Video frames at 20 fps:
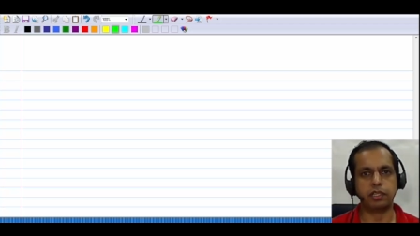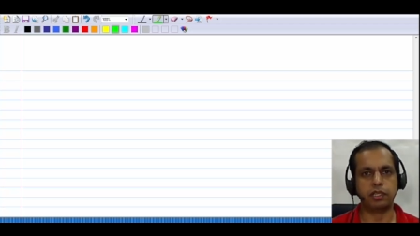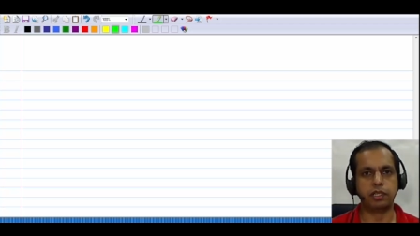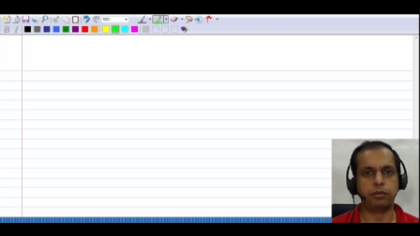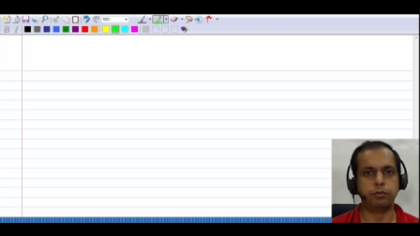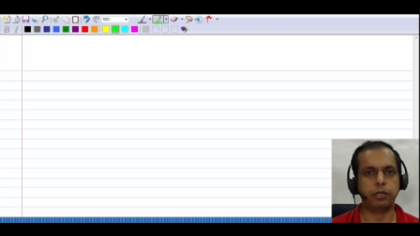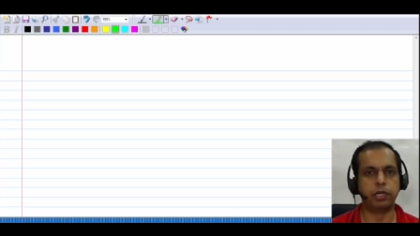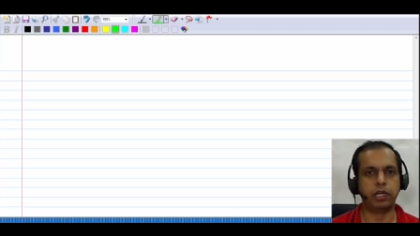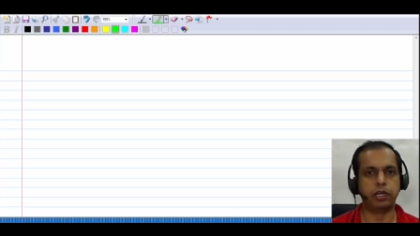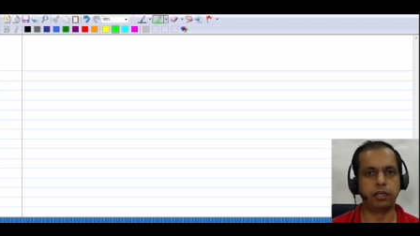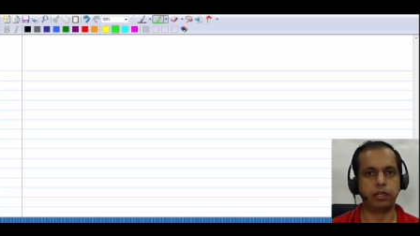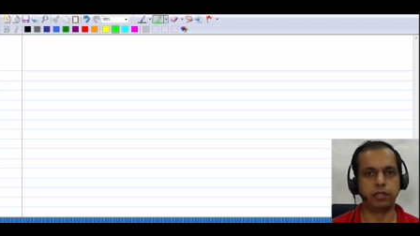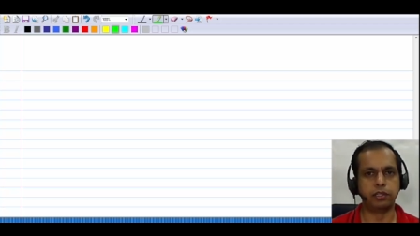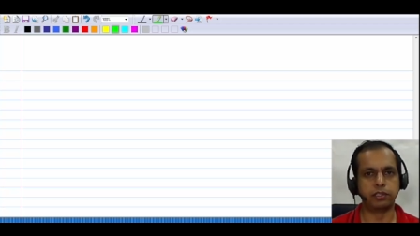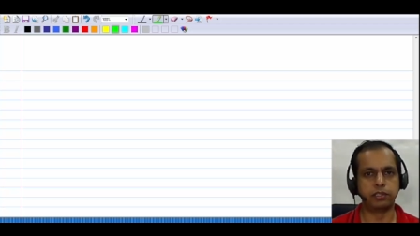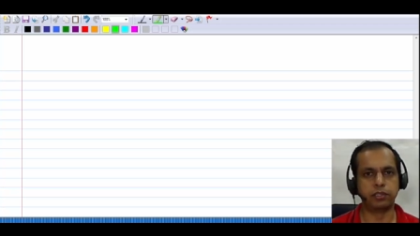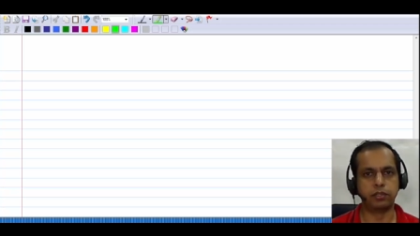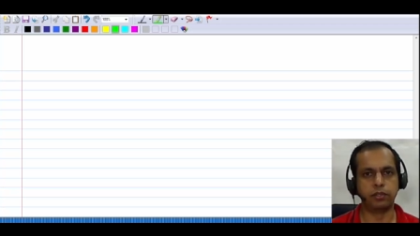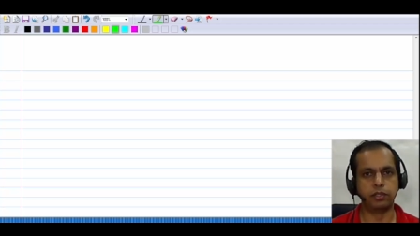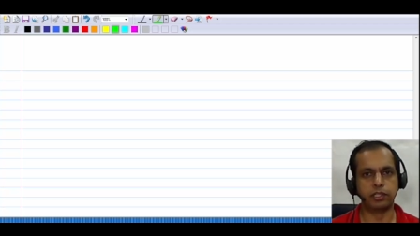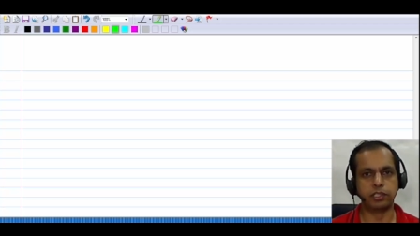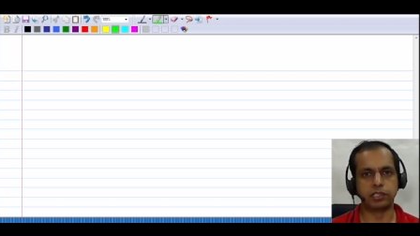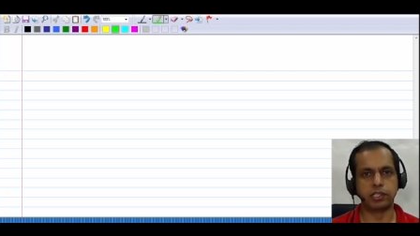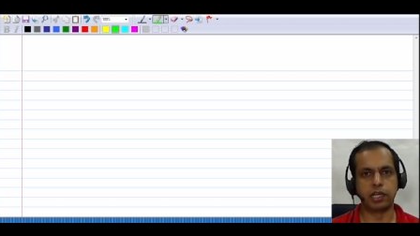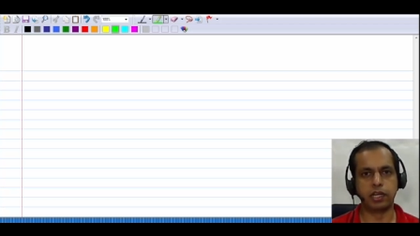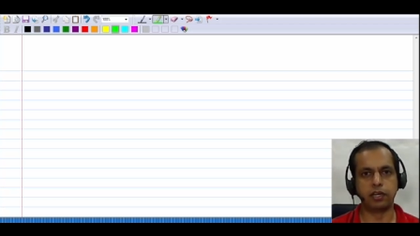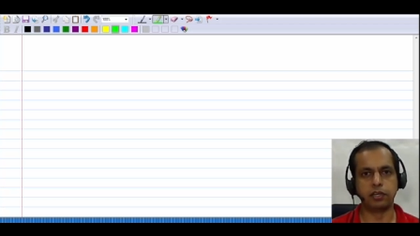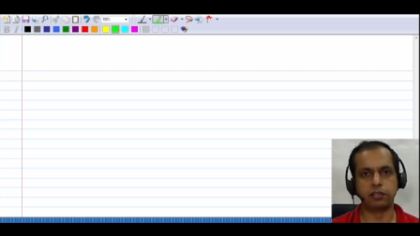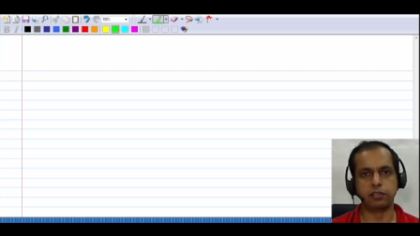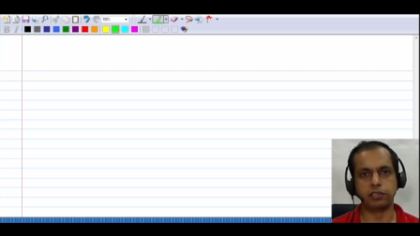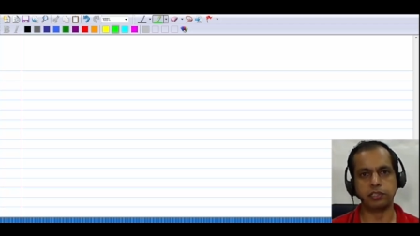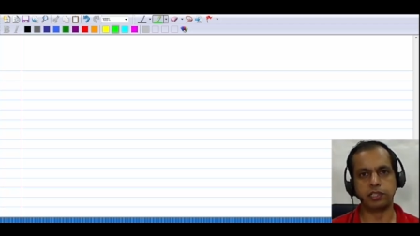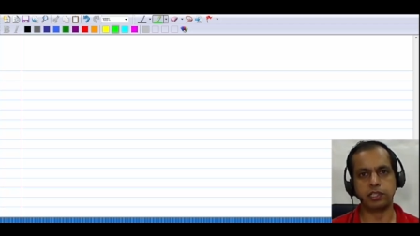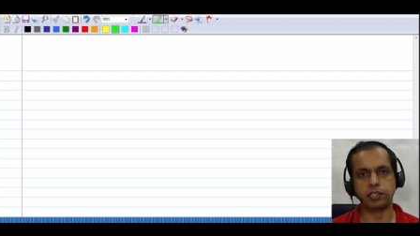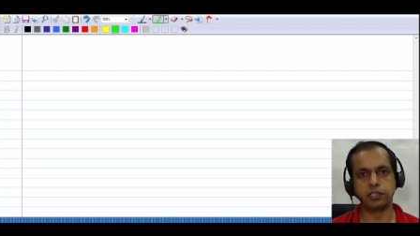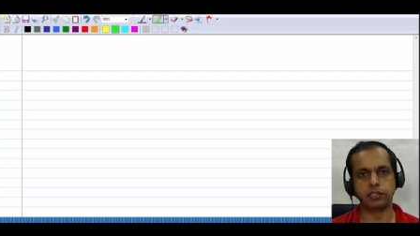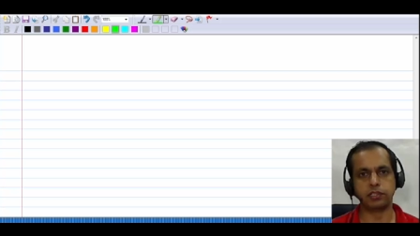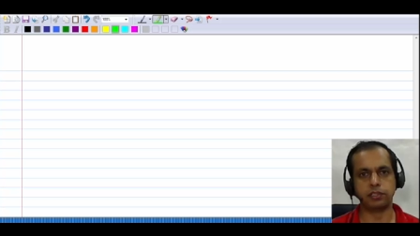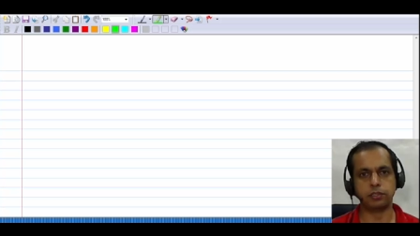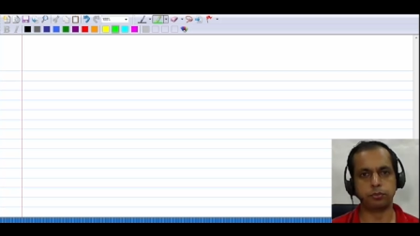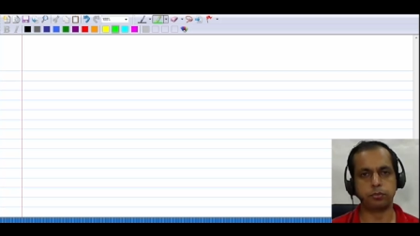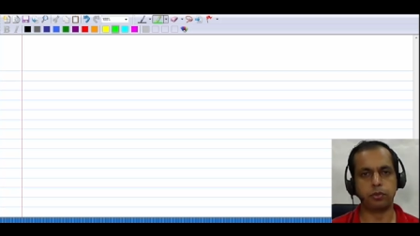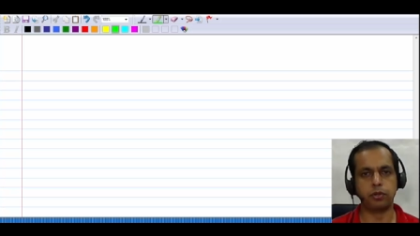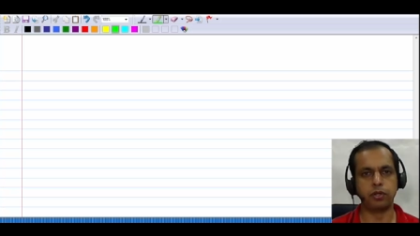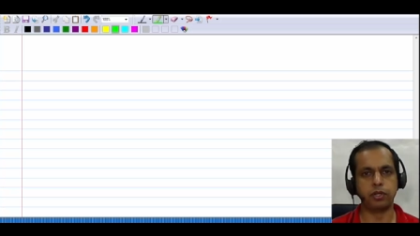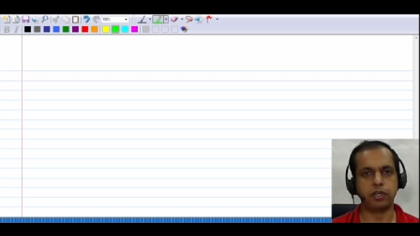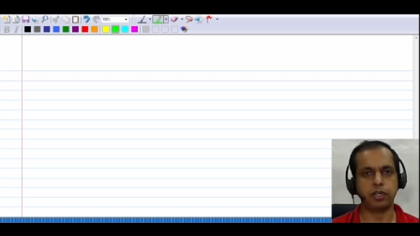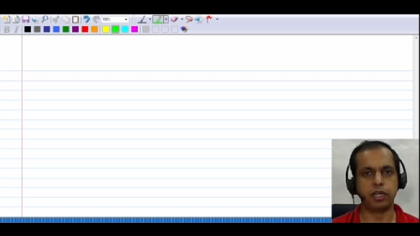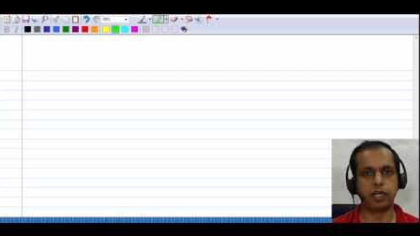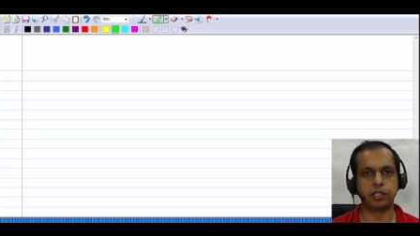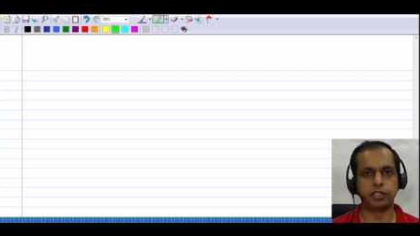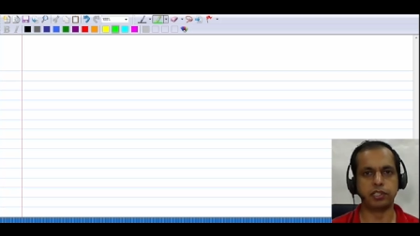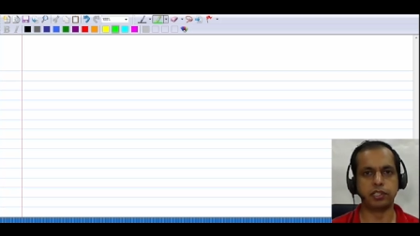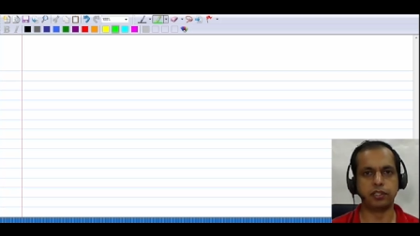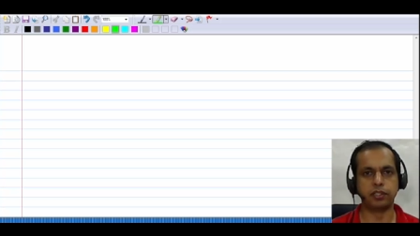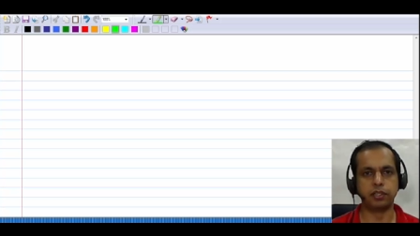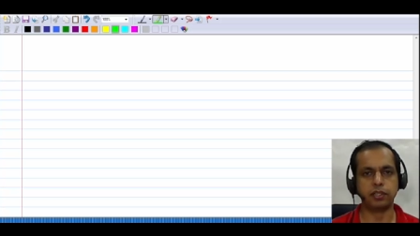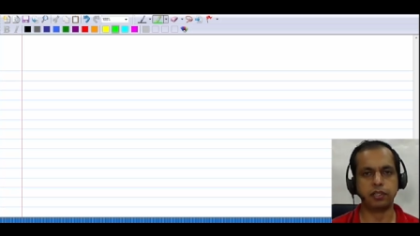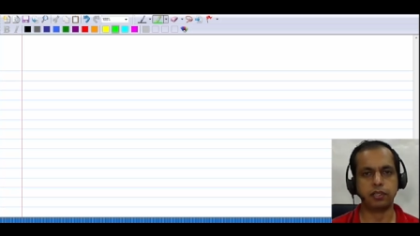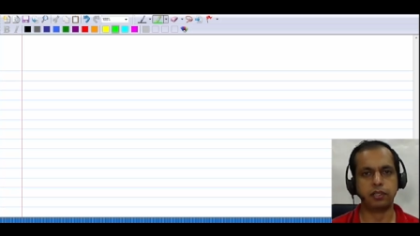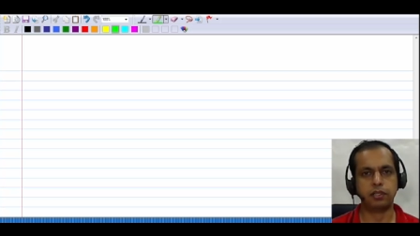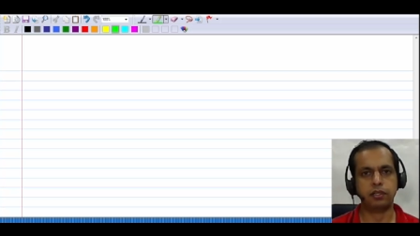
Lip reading: and we analyzed all its characteristics, a small and large signal.